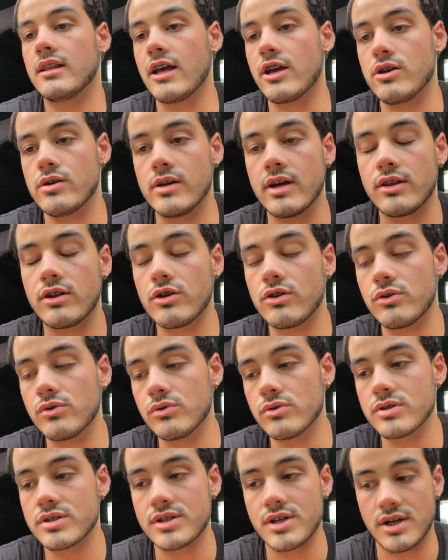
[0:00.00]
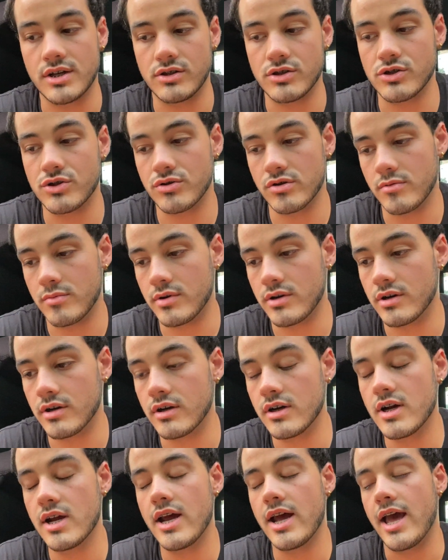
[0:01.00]
you get the dual sync distributor,
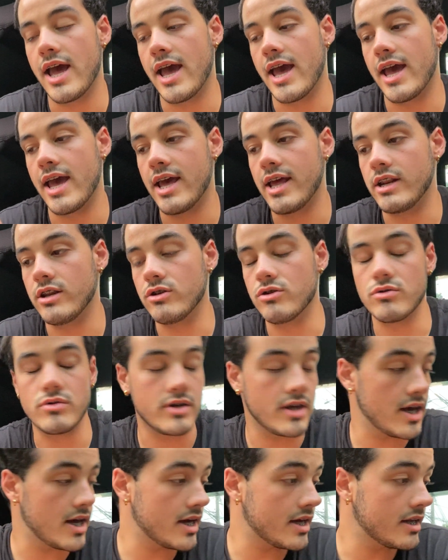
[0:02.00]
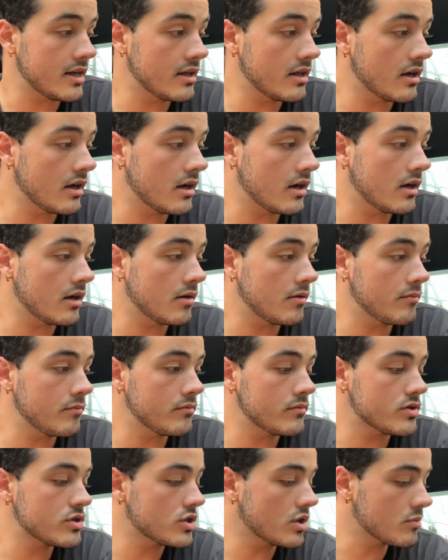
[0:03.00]
and you get
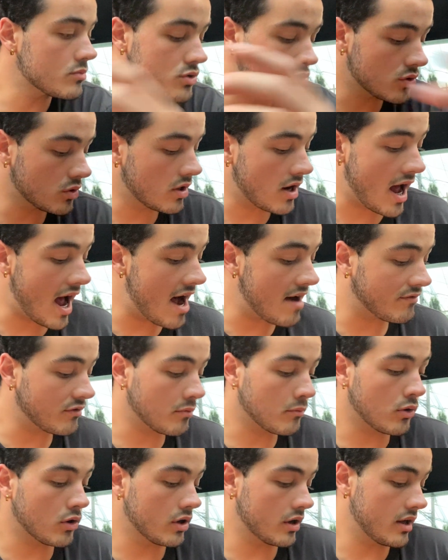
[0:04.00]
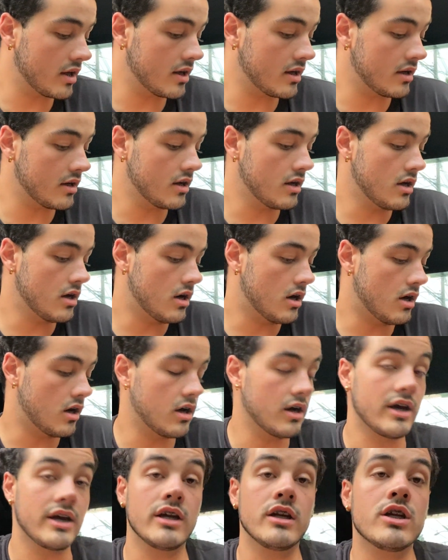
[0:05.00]
some sort of aftermarket
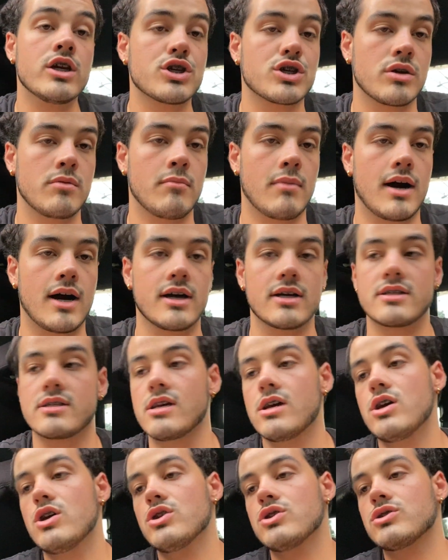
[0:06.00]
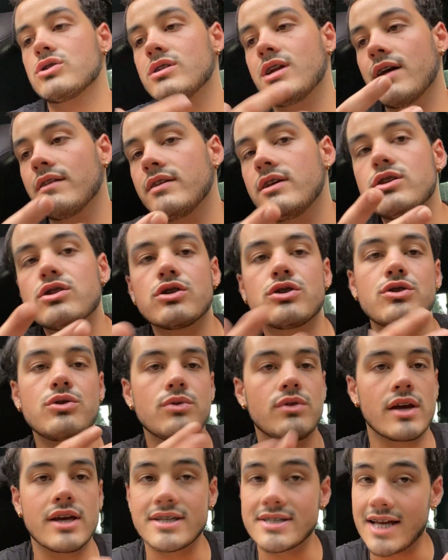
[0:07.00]
ignition box. So now these are two
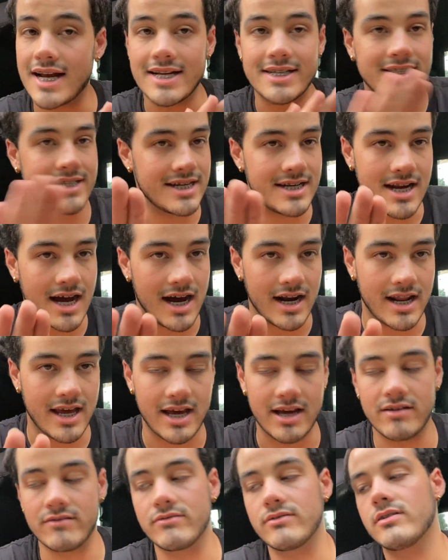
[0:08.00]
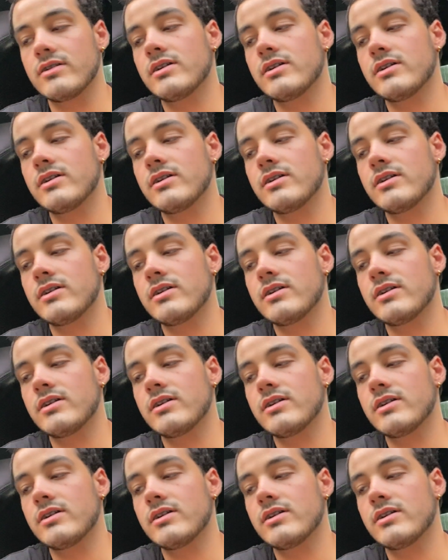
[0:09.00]
things I did not have,